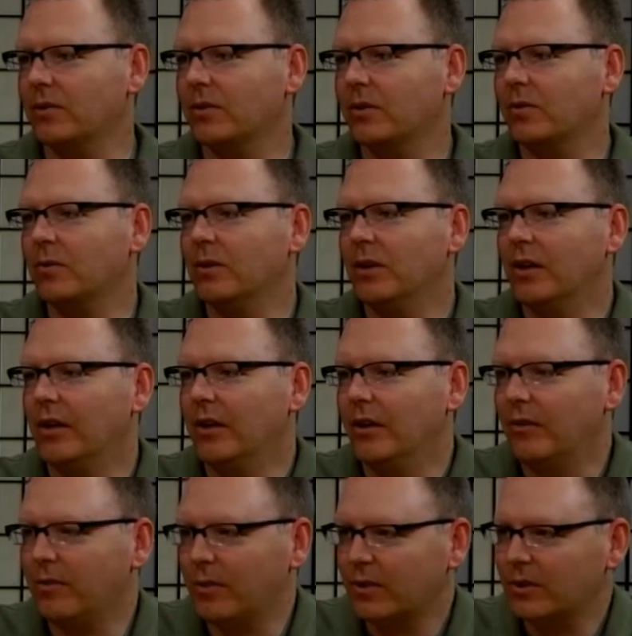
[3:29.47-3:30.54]
So
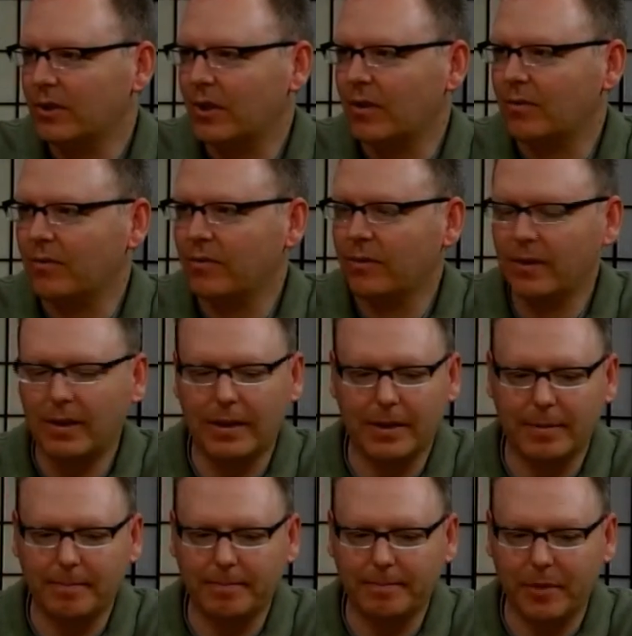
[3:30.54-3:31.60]
first off,
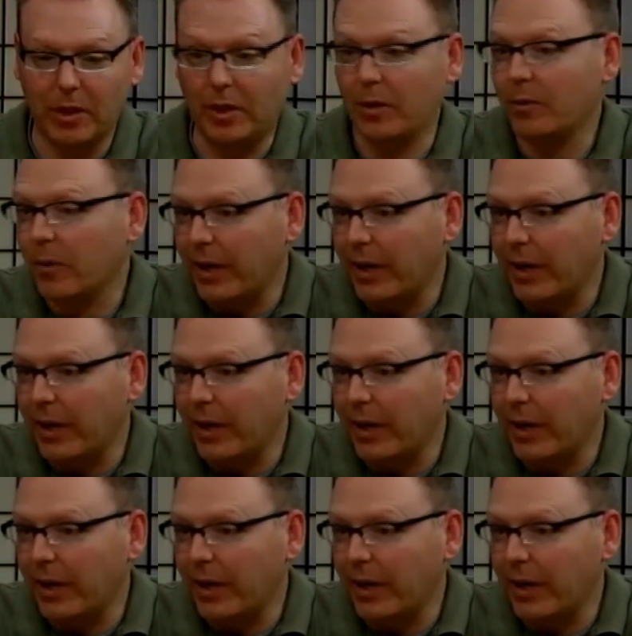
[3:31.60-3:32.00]
like